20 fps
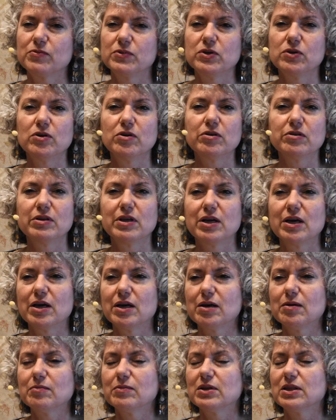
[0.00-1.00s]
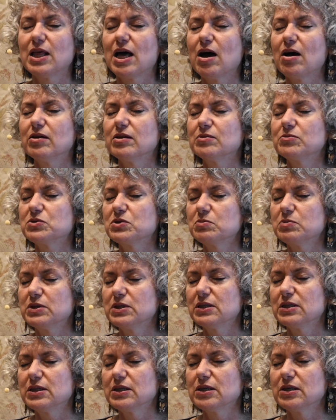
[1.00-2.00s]
Feel them, allow them to be
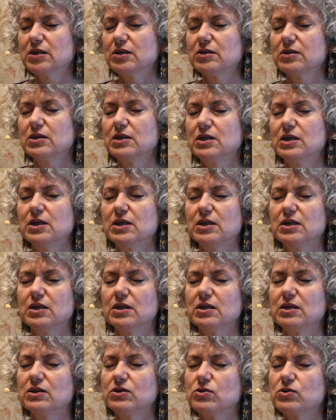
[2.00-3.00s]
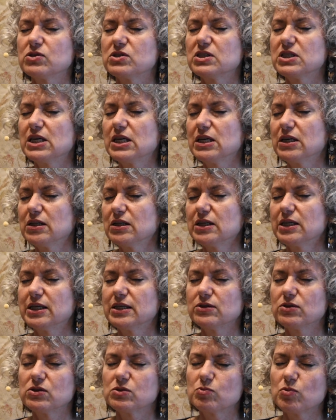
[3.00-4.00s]
there. There's tingling,
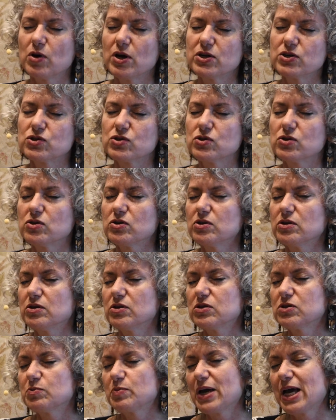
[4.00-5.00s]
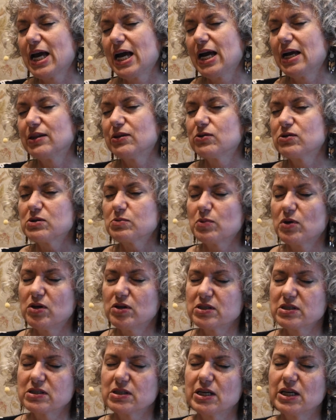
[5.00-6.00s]
there's pressure, there's pain, there's
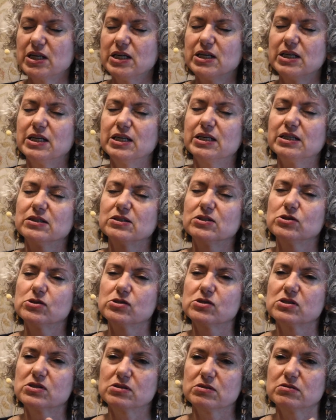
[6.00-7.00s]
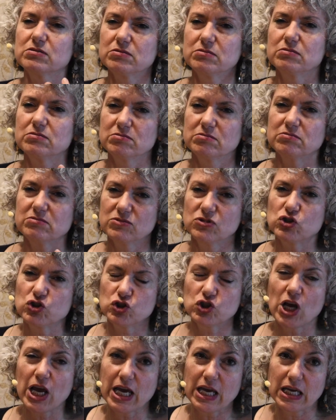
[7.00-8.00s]
pulsating, there's
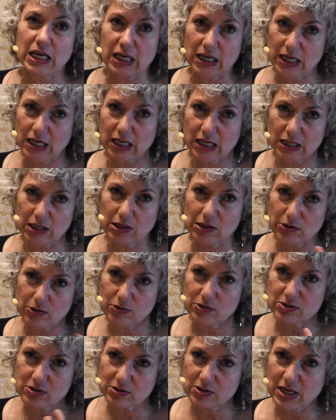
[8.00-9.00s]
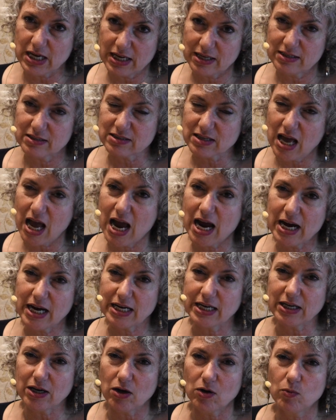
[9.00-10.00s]
shaking, there's
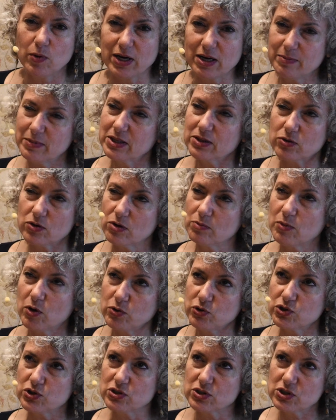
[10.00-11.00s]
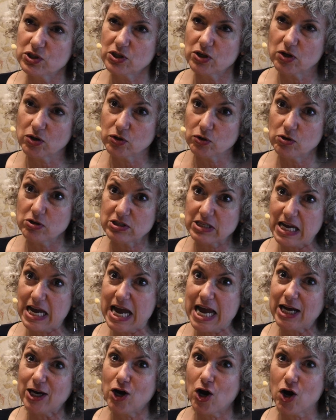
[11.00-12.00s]
anxiety. Oh, wait a minute, there are emotions here. There's
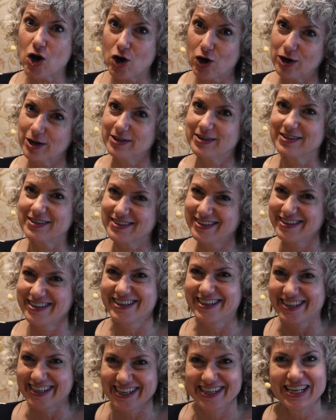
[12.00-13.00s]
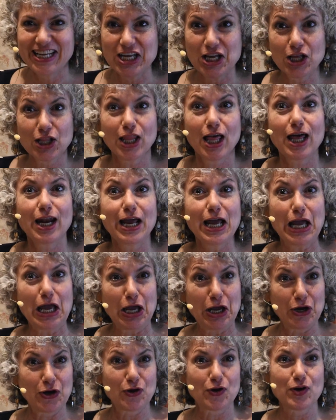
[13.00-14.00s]
anger! There's a lot of
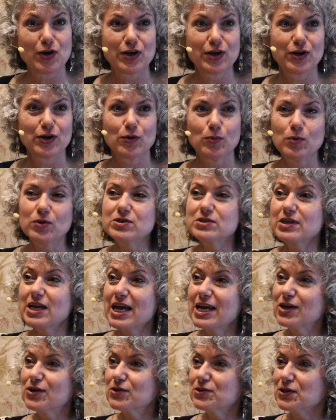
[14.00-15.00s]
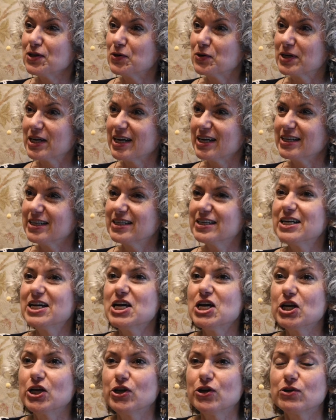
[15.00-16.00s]
anger here. Where's the anger located?
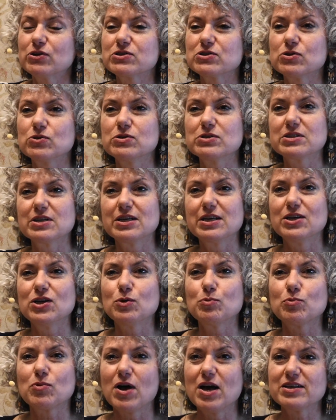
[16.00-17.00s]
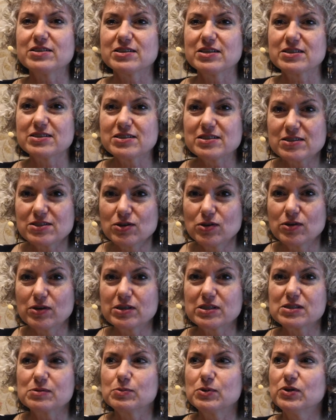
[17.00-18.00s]
You know, so you sit and you process your
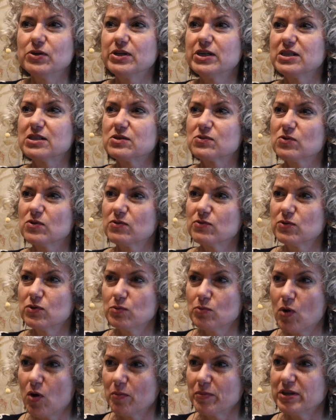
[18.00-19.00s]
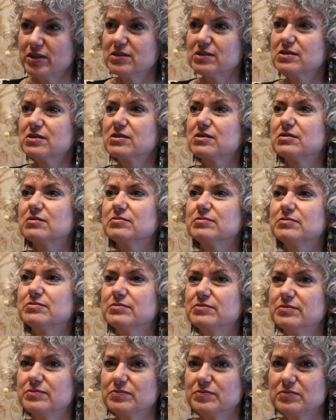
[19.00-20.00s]
experience for a few moments.
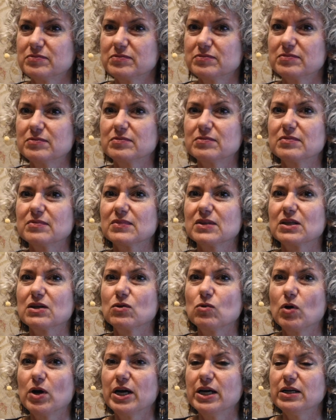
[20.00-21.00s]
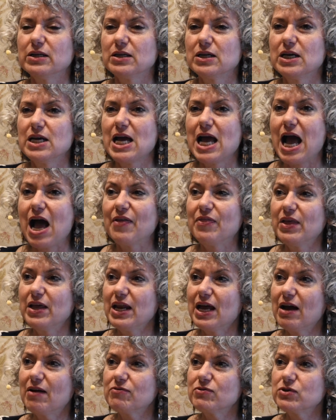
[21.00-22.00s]
Okay? And then
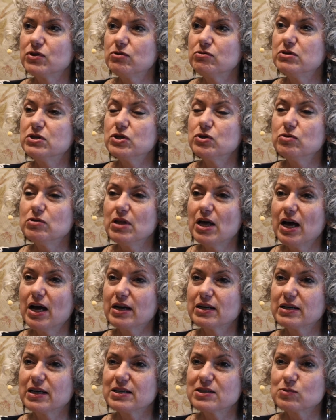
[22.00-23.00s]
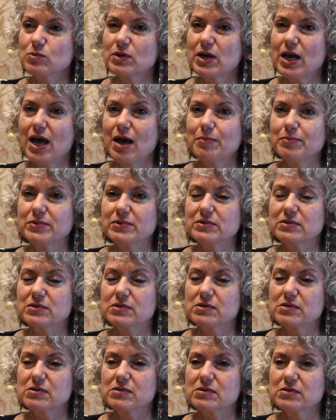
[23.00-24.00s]
after you do that, guess what
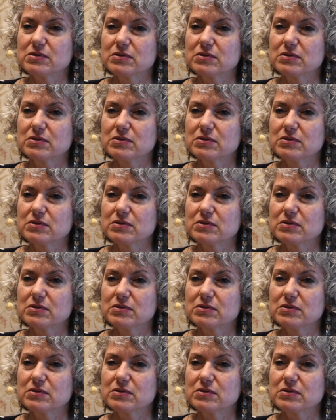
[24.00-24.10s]
happens?